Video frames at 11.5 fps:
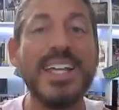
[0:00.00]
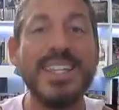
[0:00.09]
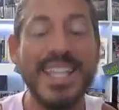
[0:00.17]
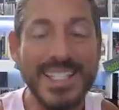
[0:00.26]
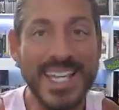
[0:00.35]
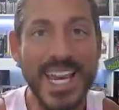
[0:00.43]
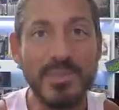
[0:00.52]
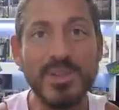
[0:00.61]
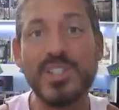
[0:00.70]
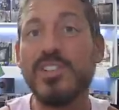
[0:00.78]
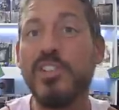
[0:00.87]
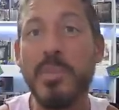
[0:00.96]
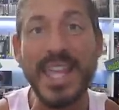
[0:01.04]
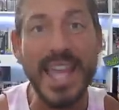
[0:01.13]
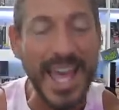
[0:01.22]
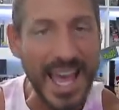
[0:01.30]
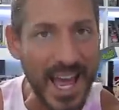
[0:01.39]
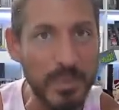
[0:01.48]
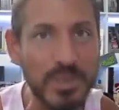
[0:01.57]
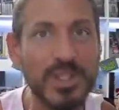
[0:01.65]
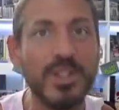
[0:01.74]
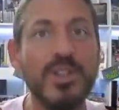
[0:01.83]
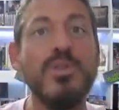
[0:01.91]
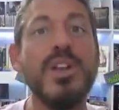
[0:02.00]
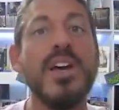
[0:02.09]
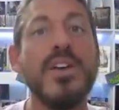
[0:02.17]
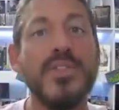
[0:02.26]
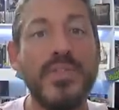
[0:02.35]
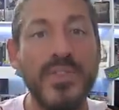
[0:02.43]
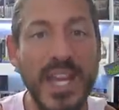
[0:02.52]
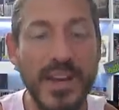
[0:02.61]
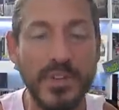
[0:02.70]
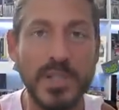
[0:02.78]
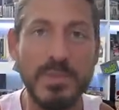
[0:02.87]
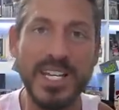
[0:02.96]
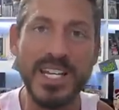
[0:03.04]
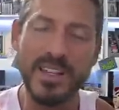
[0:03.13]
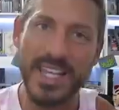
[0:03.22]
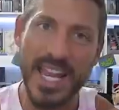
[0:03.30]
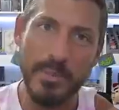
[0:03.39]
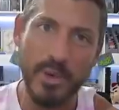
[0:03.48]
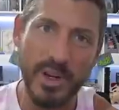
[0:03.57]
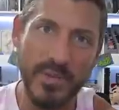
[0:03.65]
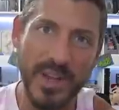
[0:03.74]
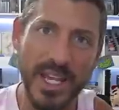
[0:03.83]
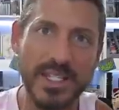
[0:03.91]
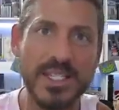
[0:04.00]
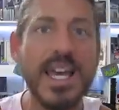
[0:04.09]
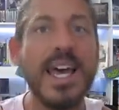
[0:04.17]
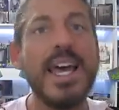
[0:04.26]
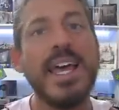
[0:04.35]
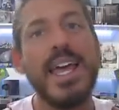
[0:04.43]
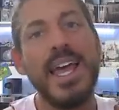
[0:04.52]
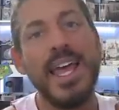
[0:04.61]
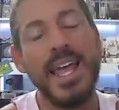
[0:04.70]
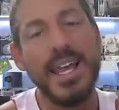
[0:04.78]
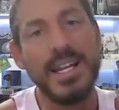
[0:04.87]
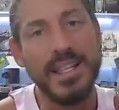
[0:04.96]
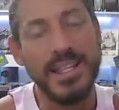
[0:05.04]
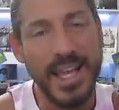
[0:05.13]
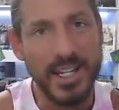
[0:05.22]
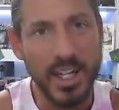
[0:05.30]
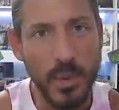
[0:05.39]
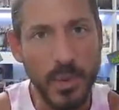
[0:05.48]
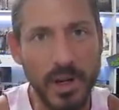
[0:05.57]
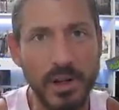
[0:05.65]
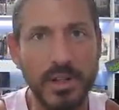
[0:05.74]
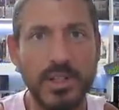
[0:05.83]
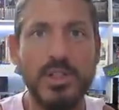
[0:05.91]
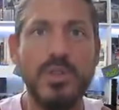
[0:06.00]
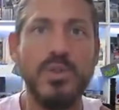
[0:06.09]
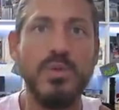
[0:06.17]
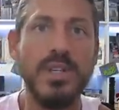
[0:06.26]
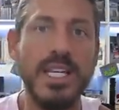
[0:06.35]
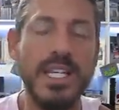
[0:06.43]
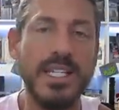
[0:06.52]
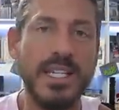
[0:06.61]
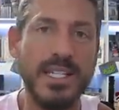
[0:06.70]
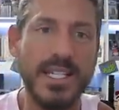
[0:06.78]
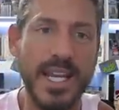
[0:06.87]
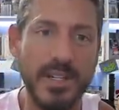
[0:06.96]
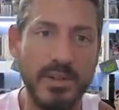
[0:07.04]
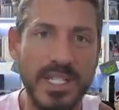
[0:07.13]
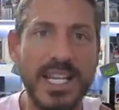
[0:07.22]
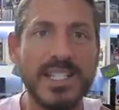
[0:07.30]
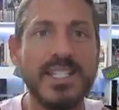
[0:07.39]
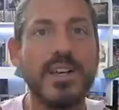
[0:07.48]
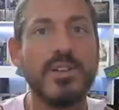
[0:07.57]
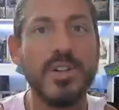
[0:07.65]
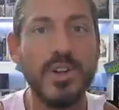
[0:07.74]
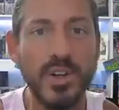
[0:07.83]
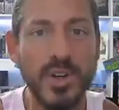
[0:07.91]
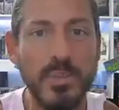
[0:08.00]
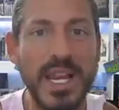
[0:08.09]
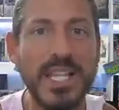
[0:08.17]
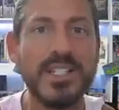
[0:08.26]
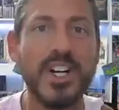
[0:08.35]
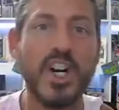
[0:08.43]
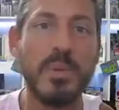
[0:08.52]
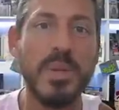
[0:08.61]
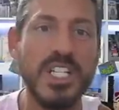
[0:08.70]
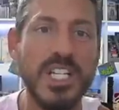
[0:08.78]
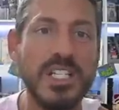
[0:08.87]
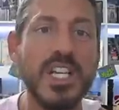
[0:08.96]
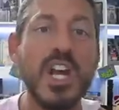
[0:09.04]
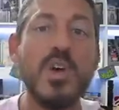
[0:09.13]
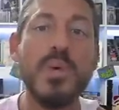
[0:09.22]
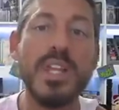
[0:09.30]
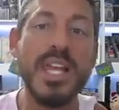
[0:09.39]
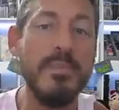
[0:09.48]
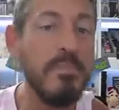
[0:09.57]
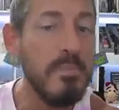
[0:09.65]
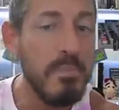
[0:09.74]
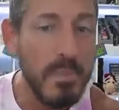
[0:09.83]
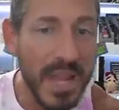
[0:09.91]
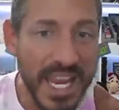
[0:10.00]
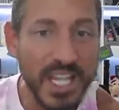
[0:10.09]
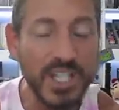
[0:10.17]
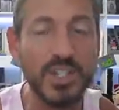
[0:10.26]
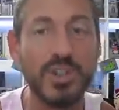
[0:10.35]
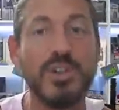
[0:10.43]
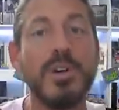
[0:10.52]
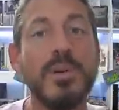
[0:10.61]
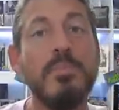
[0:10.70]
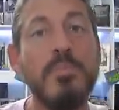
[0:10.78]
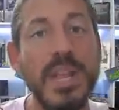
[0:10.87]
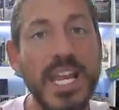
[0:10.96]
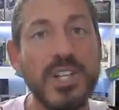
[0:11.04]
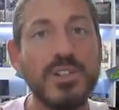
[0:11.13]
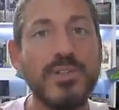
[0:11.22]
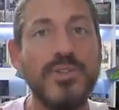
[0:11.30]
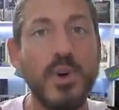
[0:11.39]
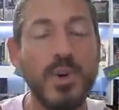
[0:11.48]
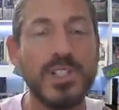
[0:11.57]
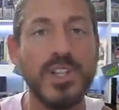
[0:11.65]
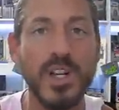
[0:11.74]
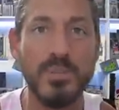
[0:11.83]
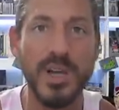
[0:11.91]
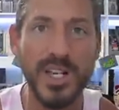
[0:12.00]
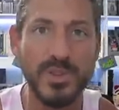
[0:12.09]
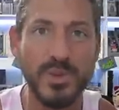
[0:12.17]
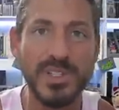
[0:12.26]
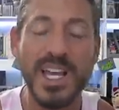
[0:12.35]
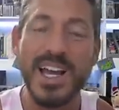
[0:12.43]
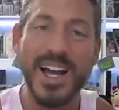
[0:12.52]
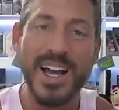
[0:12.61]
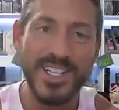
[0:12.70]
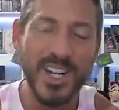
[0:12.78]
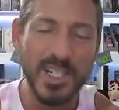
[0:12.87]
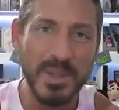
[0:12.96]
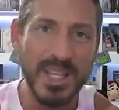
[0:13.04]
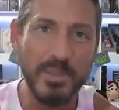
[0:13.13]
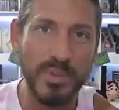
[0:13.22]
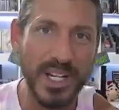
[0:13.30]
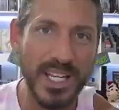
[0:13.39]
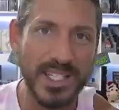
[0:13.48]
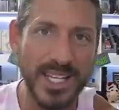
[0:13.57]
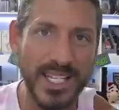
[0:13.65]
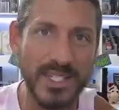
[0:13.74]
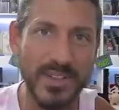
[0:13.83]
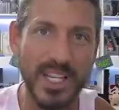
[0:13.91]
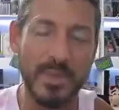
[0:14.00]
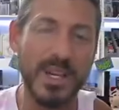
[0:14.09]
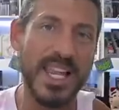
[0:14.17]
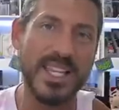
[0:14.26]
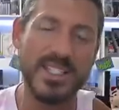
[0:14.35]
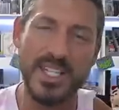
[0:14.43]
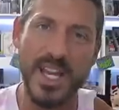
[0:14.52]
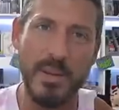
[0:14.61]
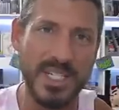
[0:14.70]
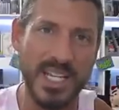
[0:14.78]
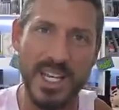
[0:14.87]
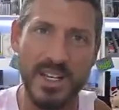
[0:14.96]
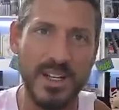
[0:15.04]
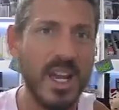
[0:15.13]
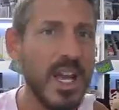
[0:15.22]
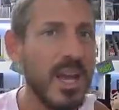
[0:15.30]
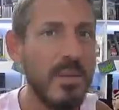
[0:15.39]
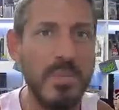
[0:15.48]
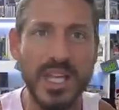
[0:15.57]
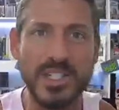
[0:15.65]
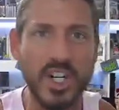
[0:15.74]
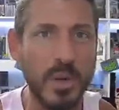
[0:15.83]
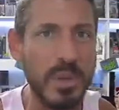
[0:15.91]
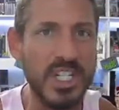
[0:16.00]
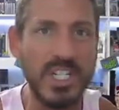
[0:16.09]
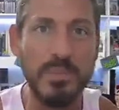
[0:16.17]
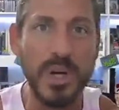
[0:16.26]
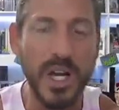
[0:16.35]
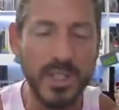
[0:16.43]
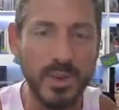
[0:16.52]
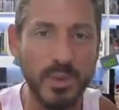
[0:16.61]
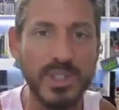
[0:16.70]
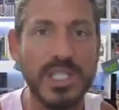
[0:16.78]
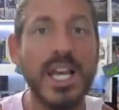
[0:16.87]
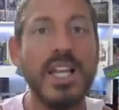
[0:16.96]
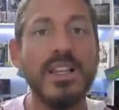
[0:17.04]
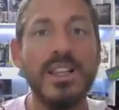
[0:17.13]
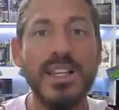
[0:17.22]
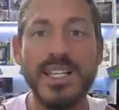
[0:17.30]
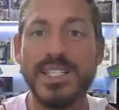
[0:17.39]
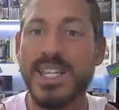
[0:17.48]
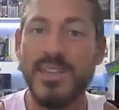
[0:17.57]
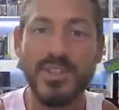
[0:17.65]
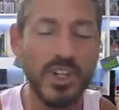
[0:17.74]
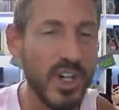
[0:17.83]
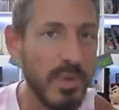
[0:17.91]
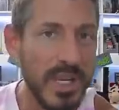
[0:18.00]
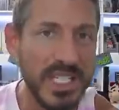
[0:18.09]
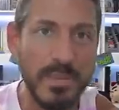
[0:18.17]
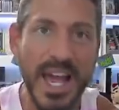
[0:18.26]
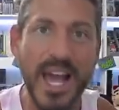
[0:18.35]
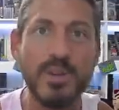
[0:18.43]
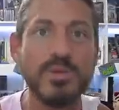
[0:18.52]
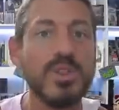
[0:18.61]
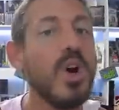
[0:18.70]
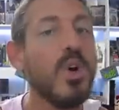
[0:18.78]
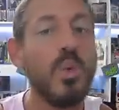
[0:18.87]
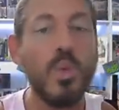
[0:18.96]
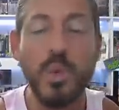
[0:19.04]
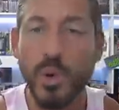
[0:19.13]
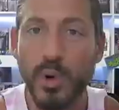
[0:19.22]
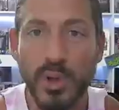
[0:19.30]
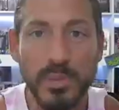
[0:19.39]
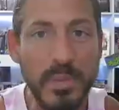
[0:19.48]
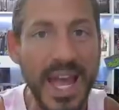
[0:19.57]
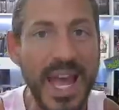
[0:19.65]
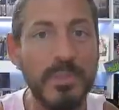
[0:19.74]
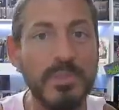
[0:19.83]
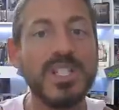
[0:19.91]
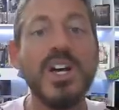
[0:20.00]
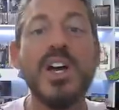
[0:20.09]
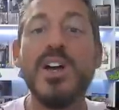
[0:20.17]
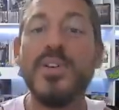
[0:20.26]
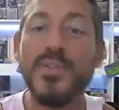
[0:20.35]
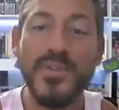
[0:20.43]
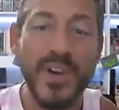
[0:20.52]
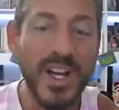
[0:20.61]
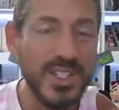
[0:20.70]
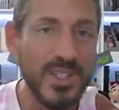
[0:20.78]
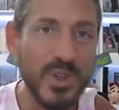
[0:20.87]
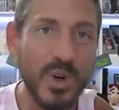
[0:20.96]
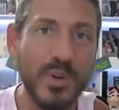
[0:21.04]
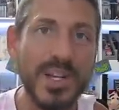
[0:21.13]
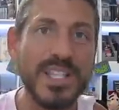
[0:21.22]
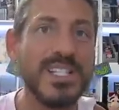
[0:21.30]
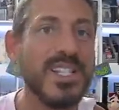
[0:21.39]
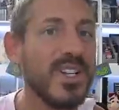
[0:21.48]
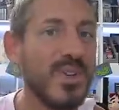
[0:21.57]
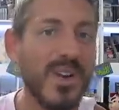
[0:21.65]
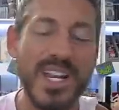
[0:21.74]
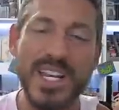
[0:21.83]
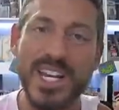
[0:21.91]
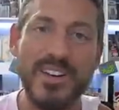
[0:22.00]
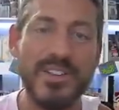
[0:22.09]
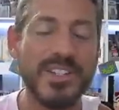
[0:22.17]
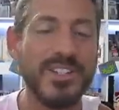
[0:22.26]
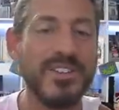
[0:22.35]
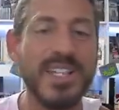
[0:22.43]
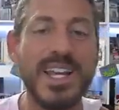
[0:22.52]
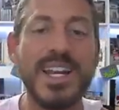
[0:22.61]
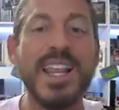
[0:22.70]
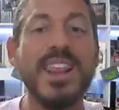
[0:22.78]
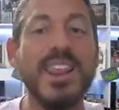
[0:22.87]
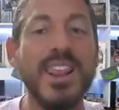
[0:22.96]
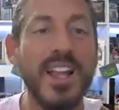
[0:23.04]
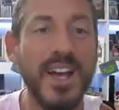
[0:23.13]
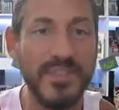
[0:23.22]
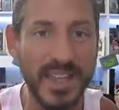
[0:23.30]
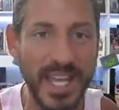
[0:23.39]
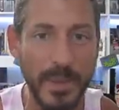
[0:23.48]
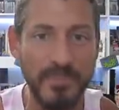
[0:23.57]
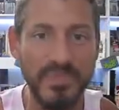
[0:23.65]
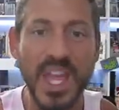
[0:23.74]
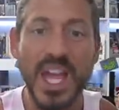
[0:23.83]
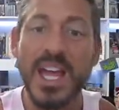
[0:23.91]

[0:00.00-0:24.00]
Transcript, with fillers: These games are some of my absolute favorites, beginning on the Game Boy Advance and then going on to the Nintendo DS. They are turn based RPGs with a major, major focus on puzzles. I talked about them pretty extensively in my last top 10 best RPG puzzles list. They have turn based battles, world maps, fun stories, Great characters, and I love them.